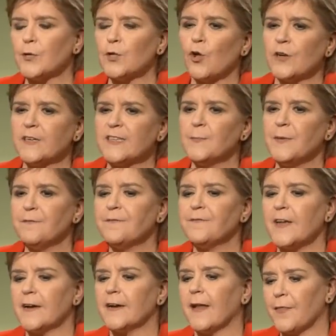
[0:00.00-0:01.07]
No, but Laura, to be
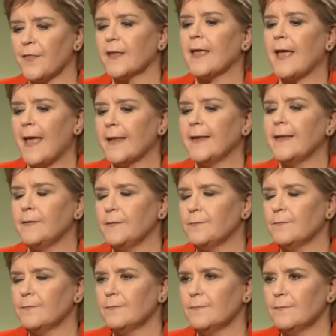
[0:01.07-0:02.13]
fair, and I think any
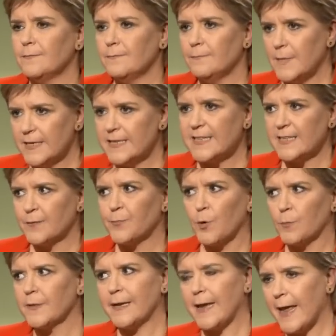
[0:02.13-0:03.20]
minister,
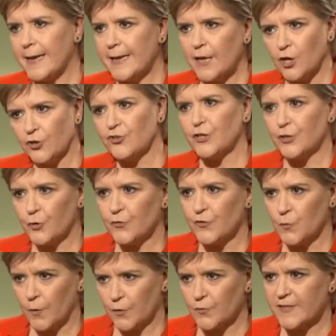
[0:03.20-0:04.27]
probably in any country across
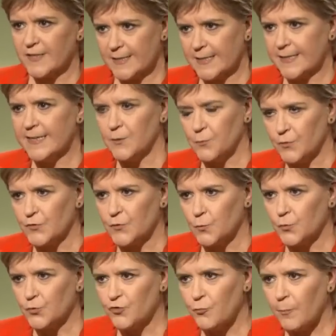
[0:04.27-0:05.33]
the world sitting here
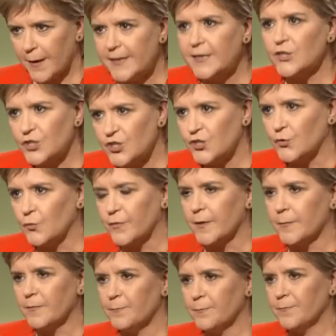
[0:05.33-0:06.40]
would remind you
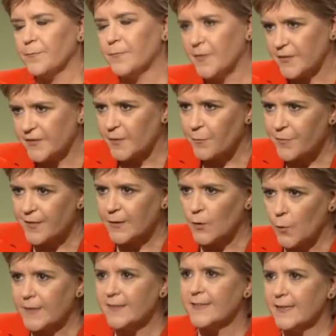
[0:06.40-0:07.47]
that there's something
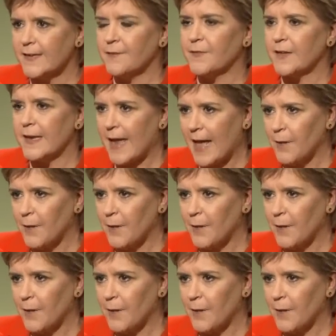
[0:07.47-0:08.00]
quite significant